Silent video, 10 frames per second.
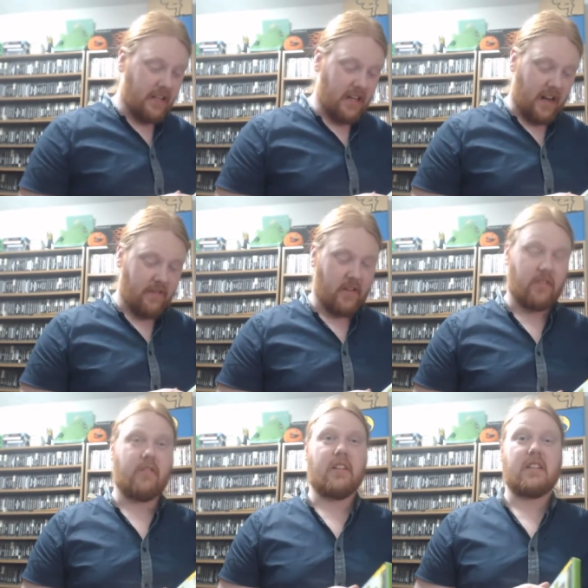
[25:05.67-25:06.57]
I didn't have it on
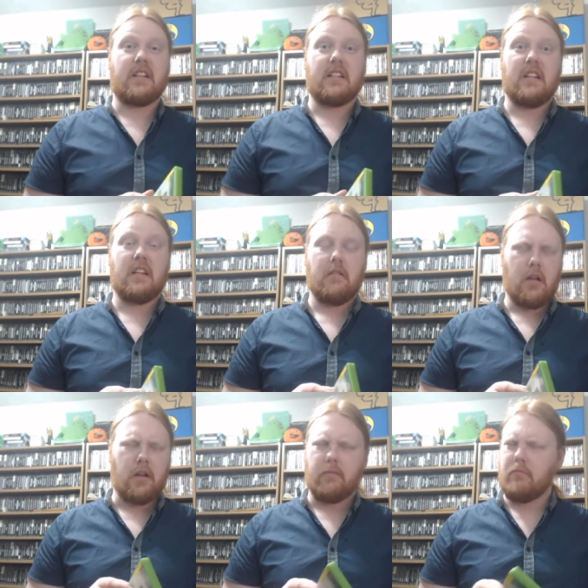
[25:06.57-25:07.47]
360.
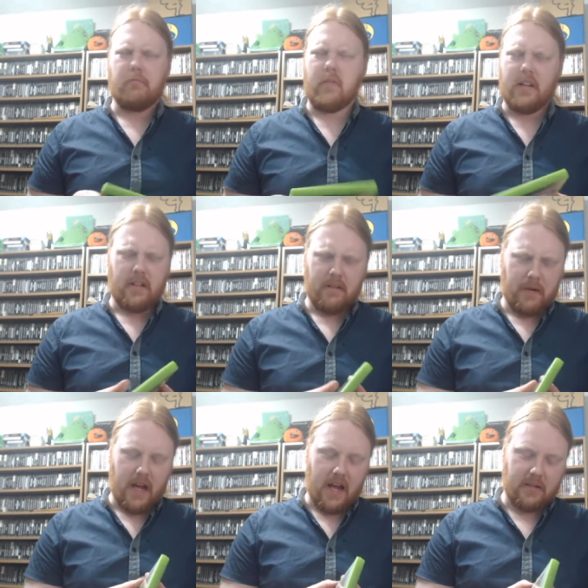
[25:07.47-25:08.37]

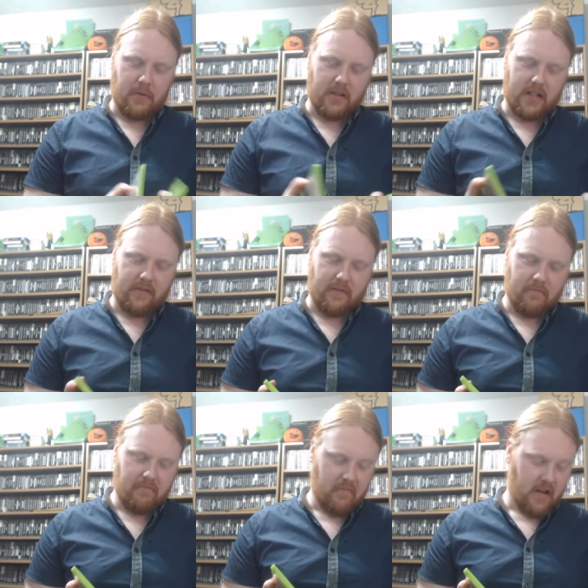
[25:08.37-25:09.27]
Xbox even.
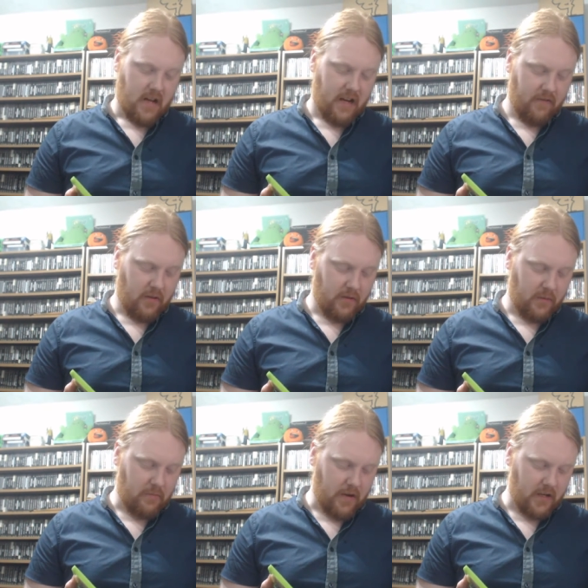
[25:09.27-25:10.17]
It even comes
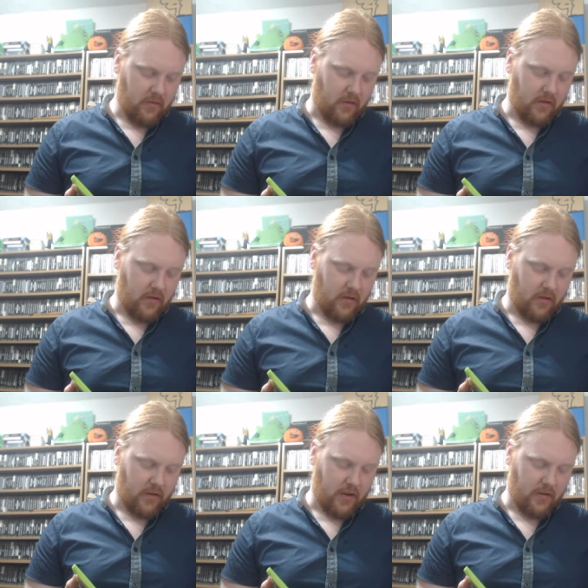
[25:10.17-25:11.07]
with the manual,
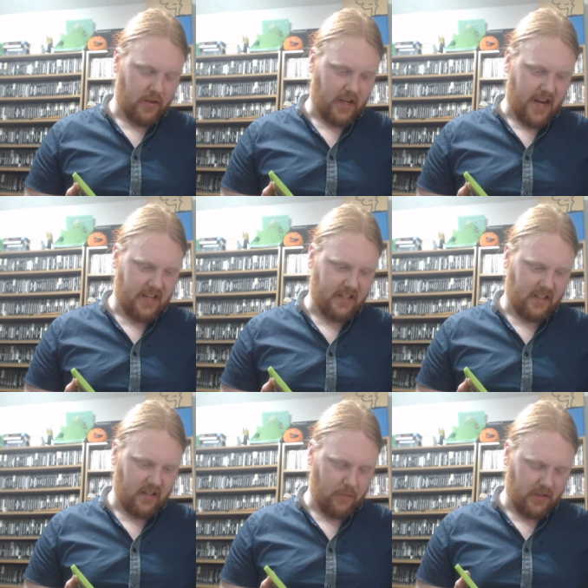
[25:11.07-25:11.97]
although the case is
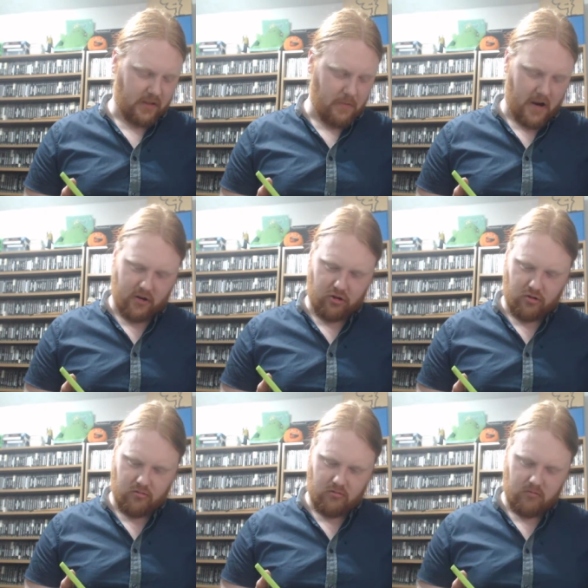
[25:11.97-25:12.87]
a little bit smashed.